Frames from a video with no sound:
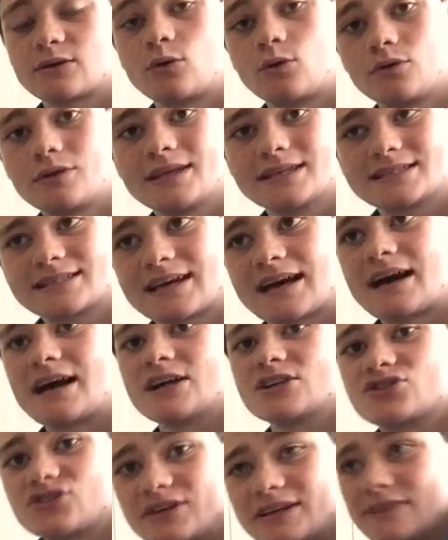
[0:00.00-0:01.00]
All these
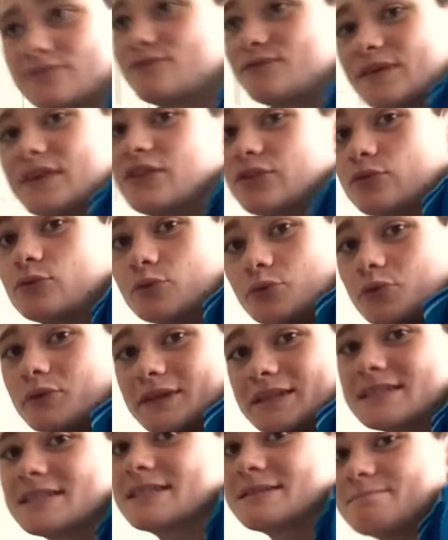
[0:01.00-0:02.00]
cars trying to fit through
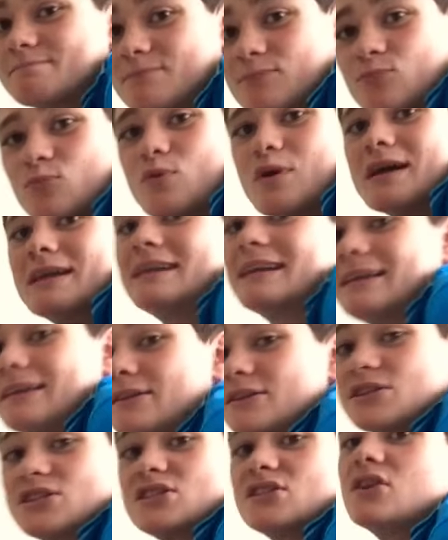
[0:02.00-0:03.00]
this one little
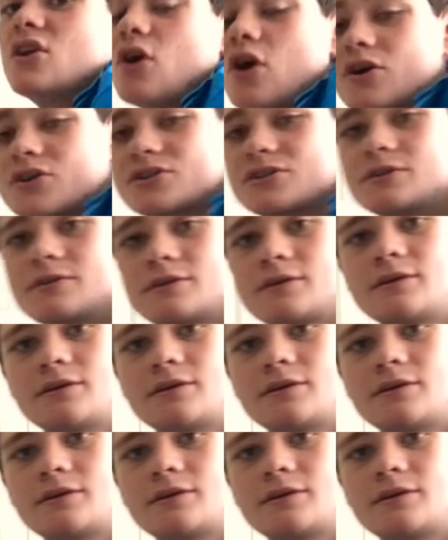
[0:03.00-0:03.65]
slot.